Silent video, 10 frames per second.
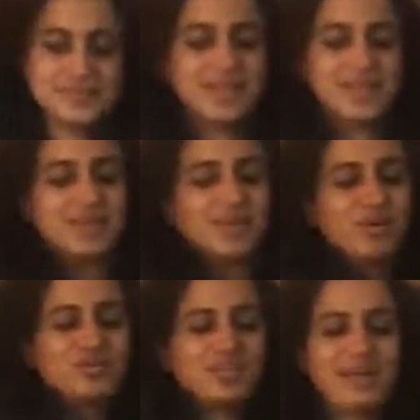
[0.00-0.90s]
And
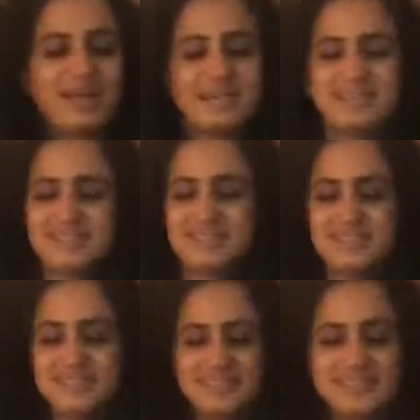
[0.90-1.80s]
close your eyes,
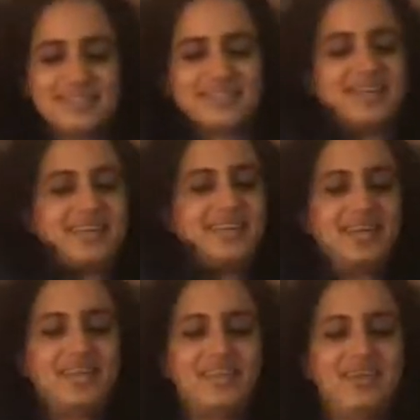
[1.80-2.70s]

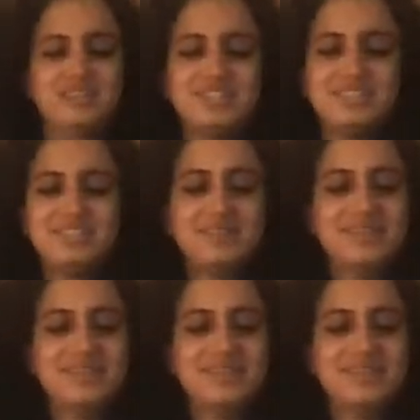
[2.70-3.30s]
and now just